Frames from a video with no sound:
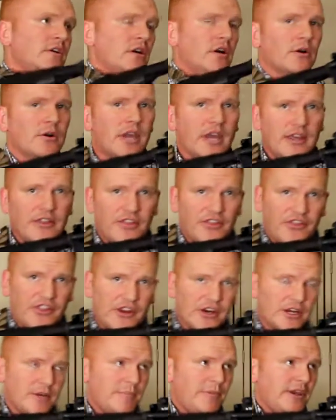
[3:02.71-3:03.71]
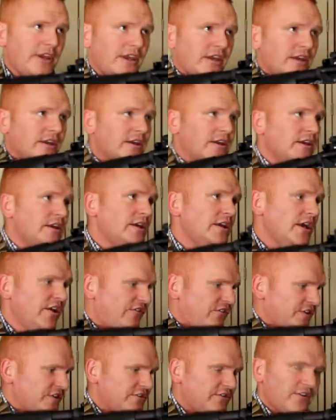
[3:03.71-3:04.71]
Okay, the theory being,
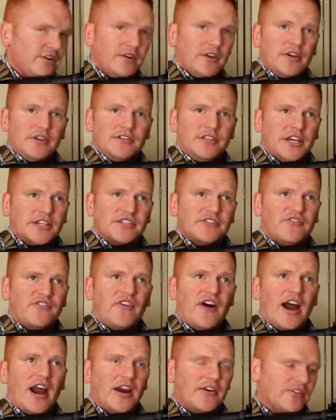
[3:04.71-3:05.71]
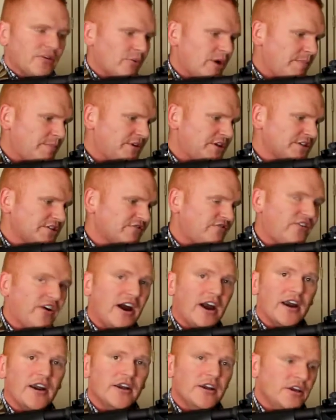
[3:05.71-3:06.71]
if it doesn't fire, if the weapon doesn't
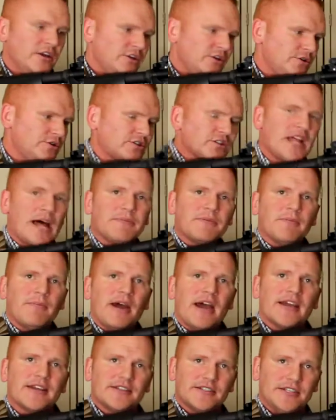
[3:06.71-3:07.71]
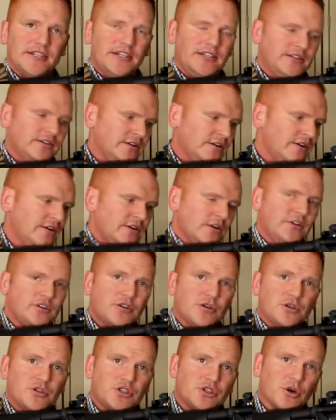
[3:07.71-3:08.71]
fire, you slap the magazine
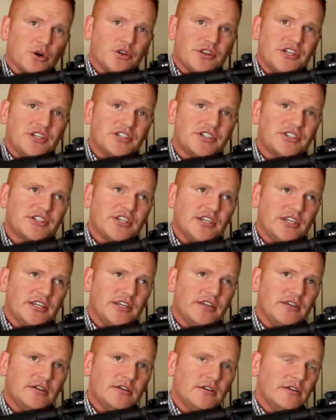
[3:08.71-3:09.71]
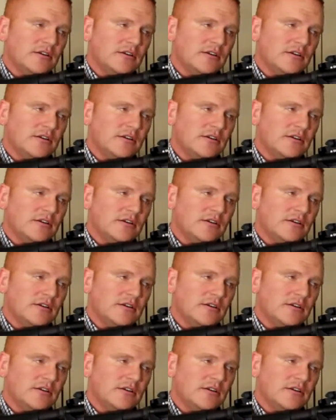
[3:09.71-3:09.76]
to ensure that it's seated.